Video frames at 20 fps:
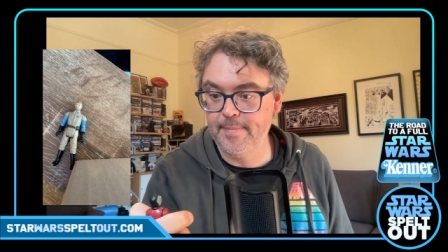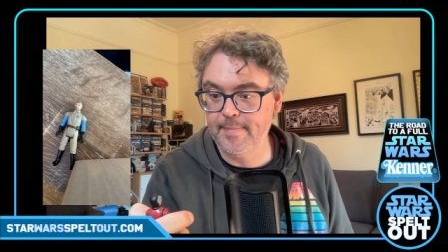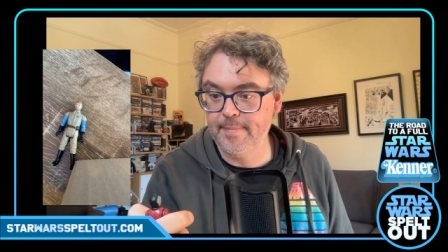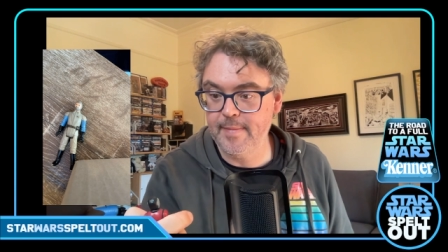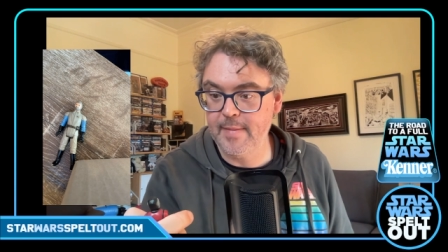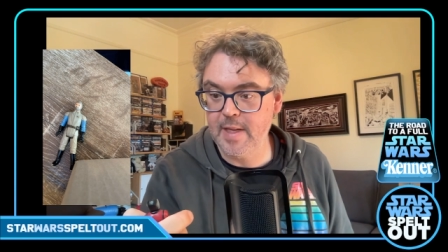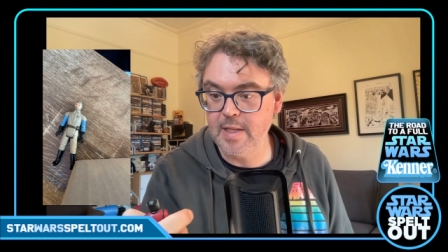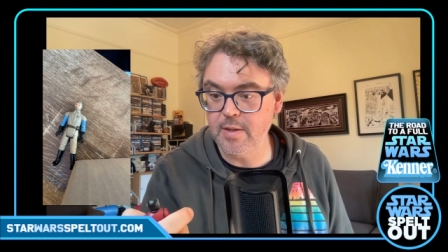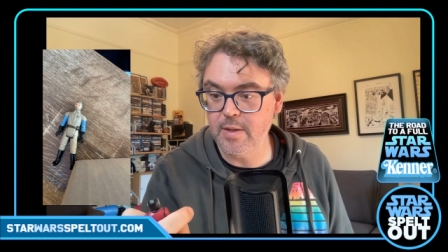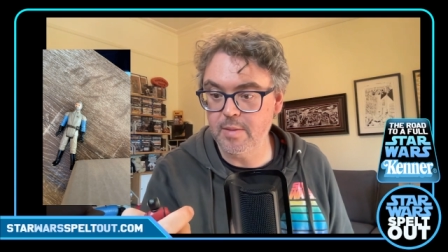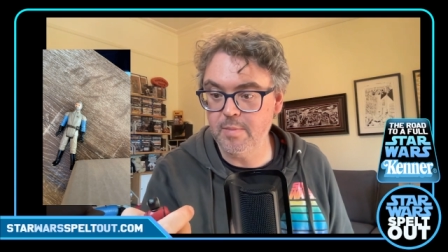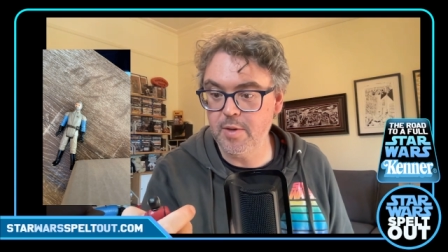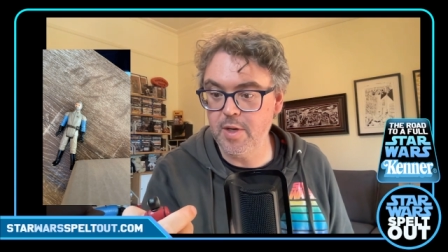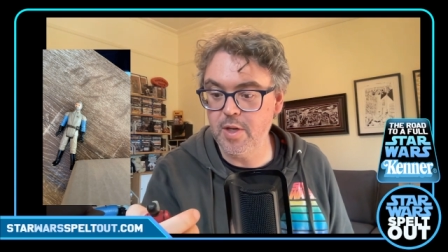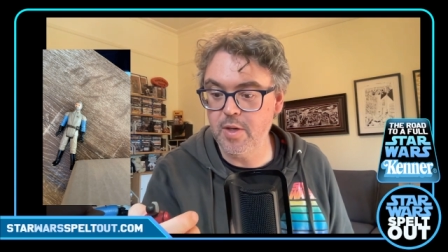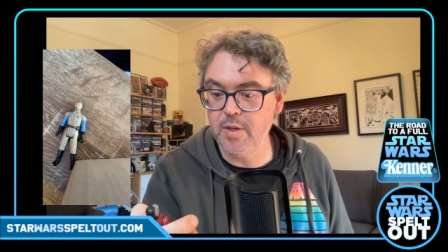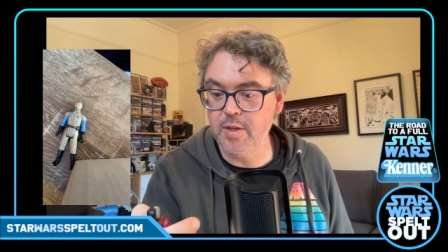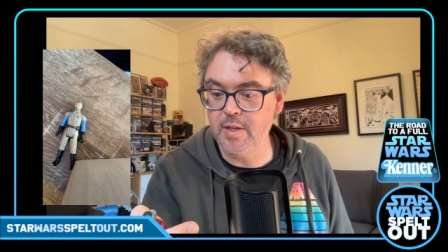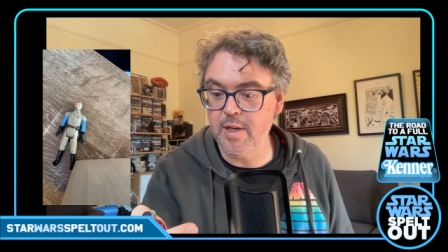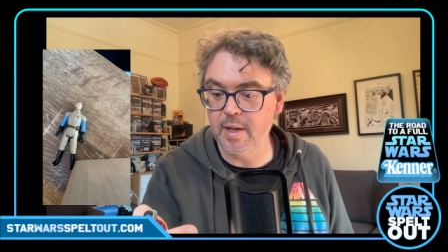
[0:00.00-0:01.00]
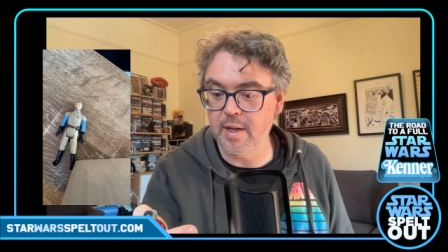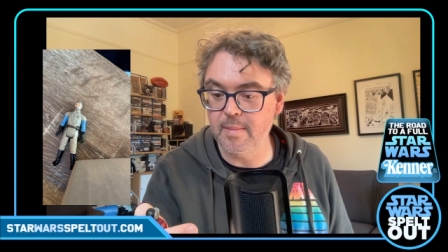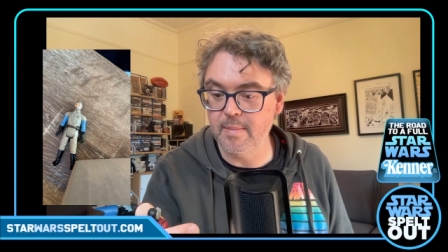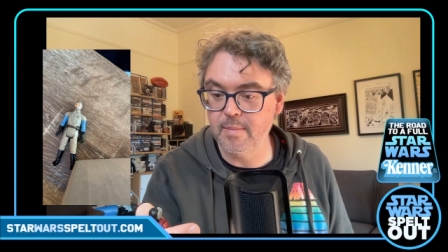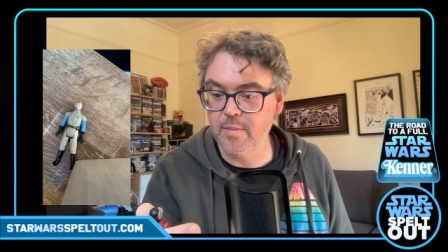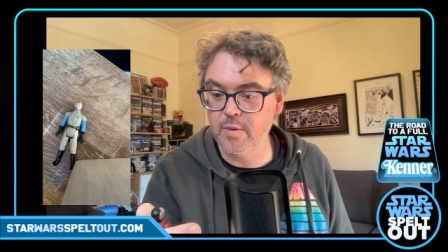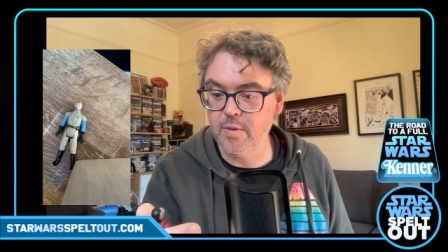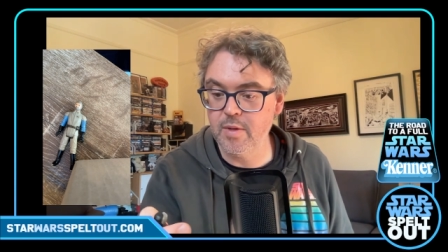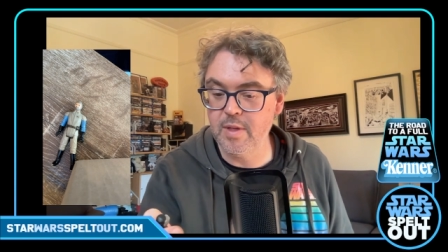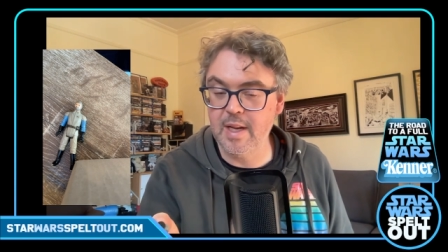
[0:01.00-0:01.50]
He's looking pretty good though.
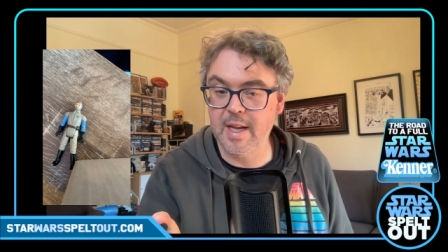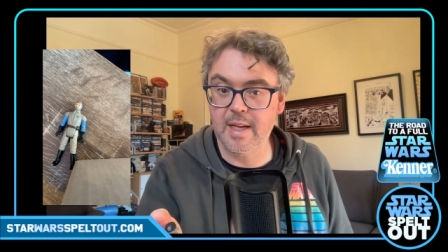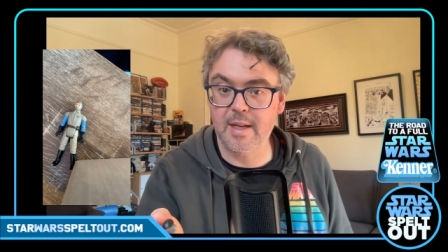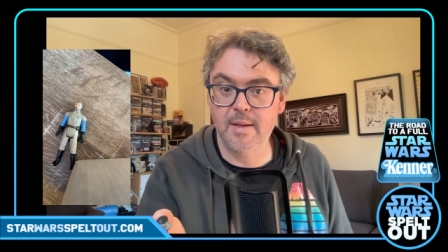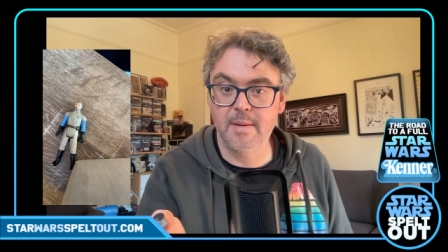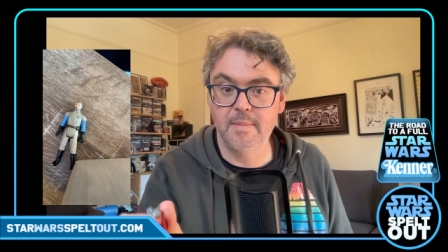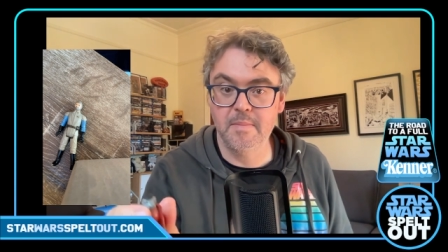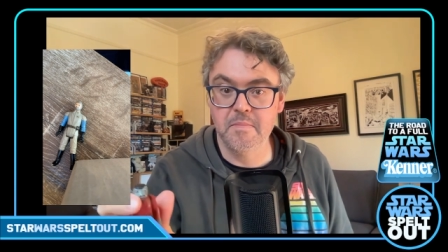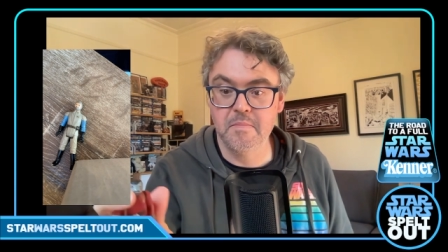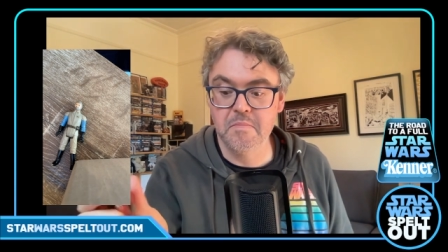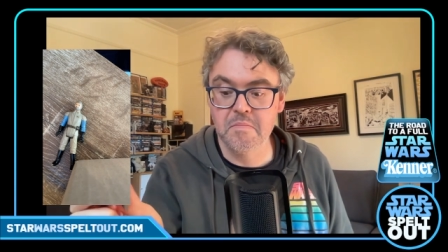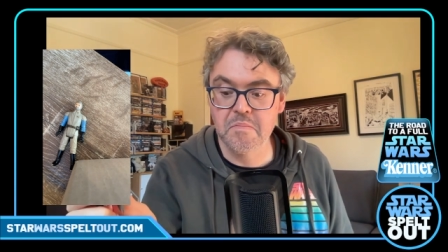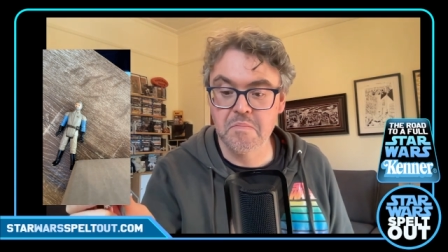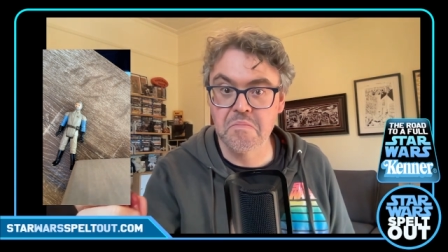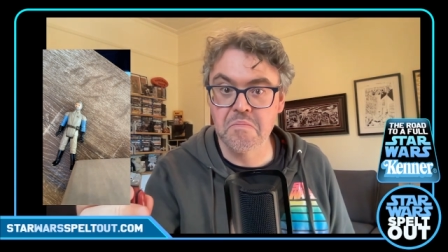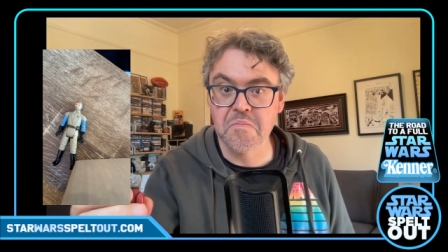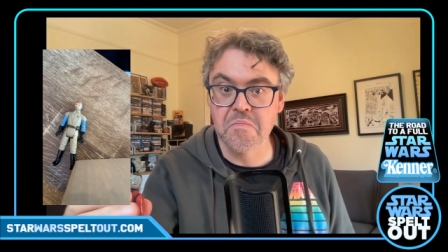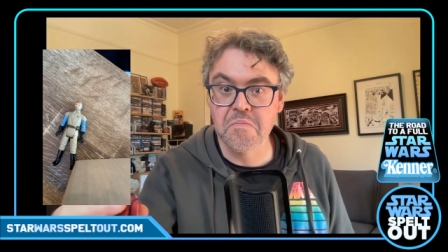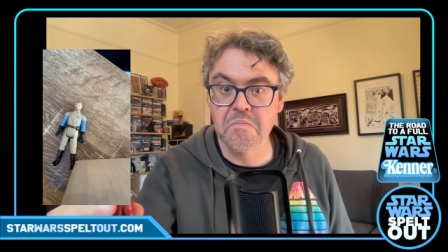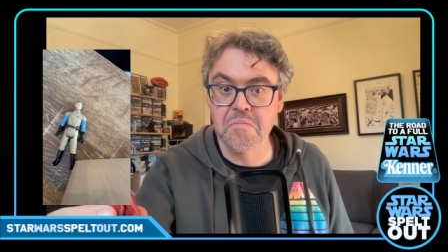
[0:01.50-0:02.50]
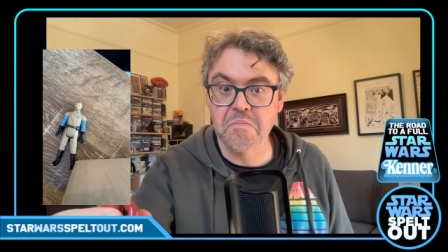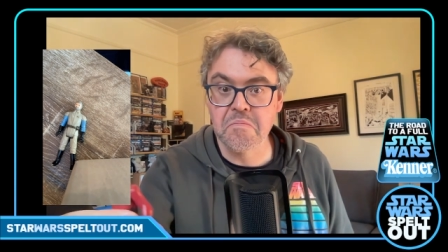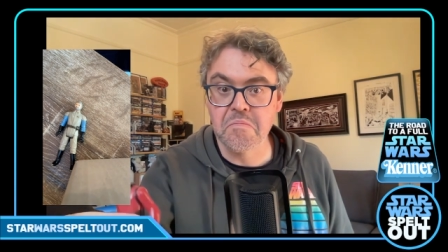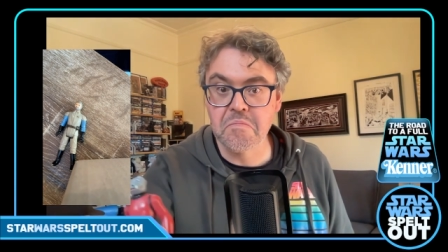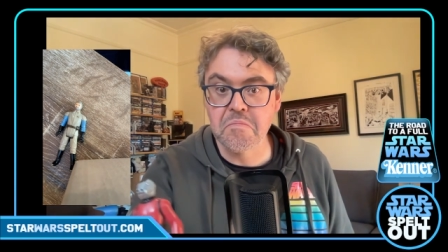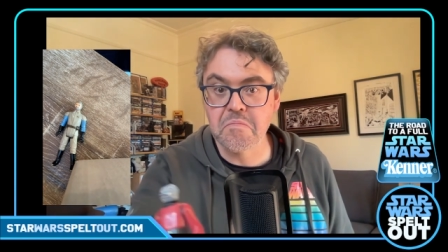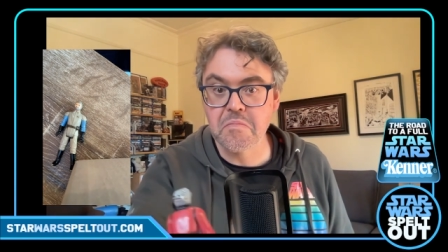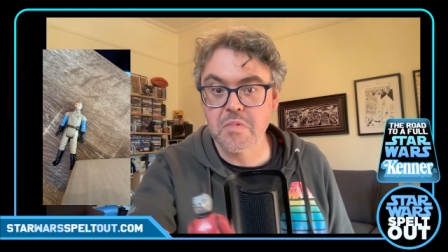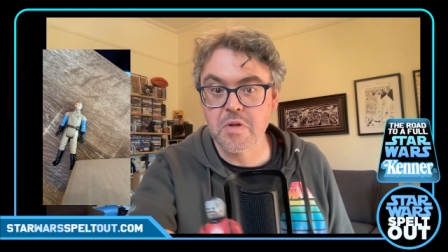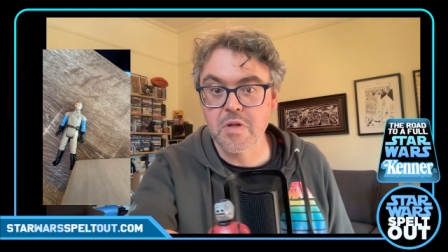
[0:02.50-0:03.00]
Good nick.
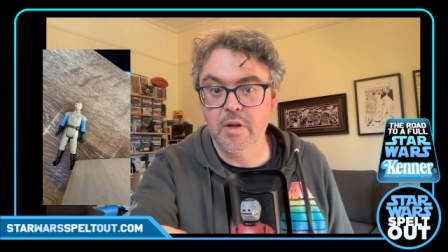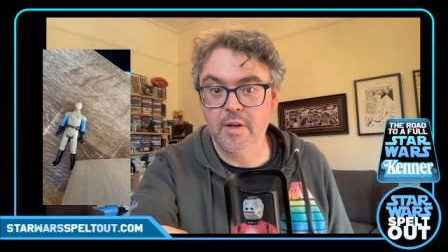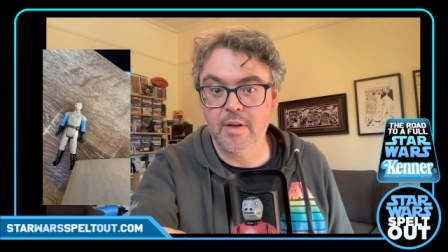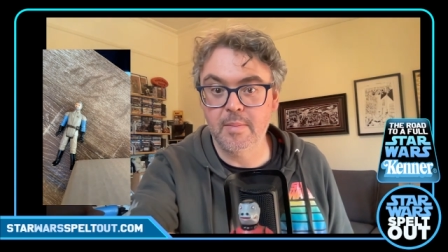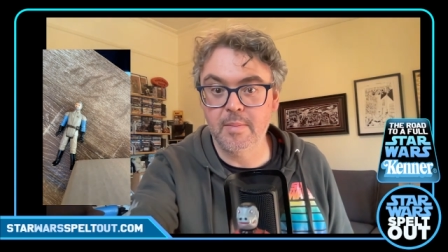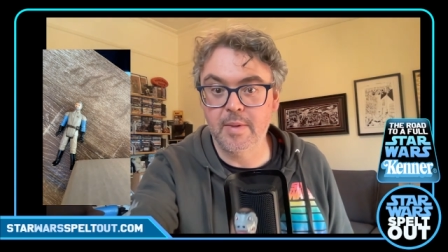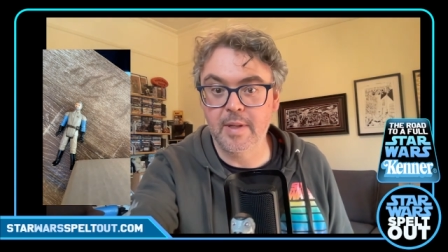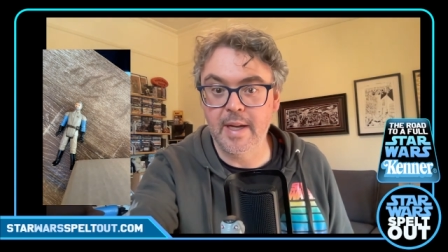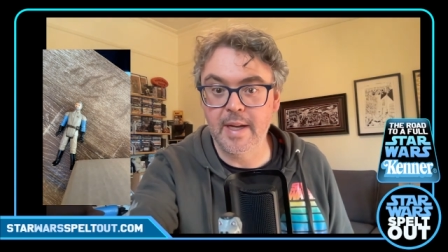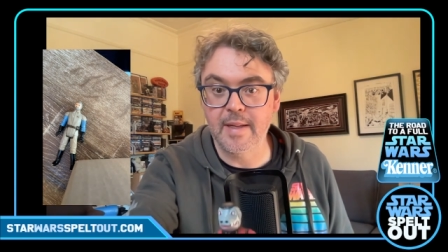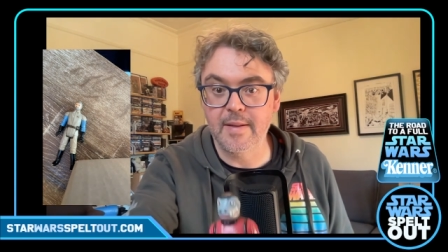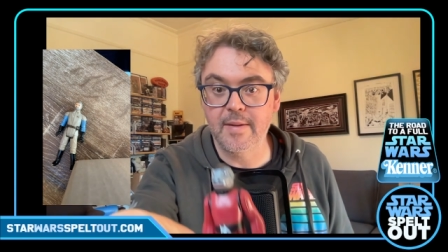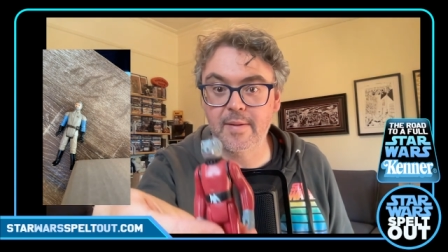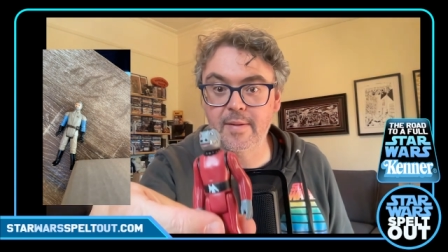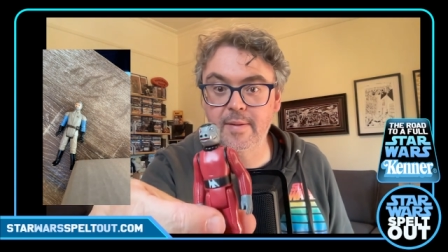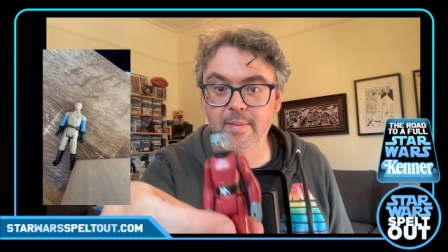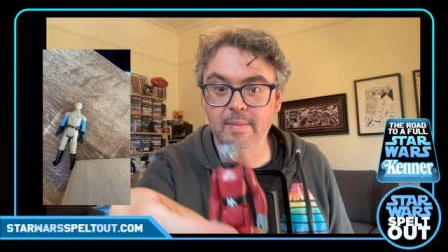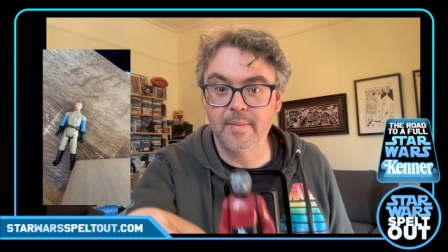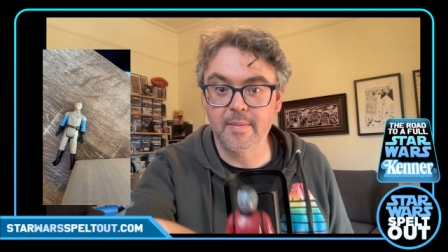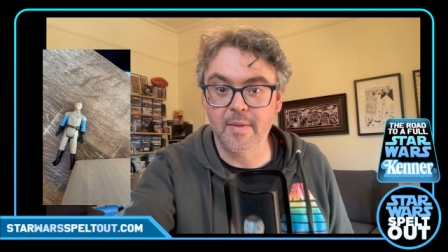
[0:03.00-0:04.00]
No complaints.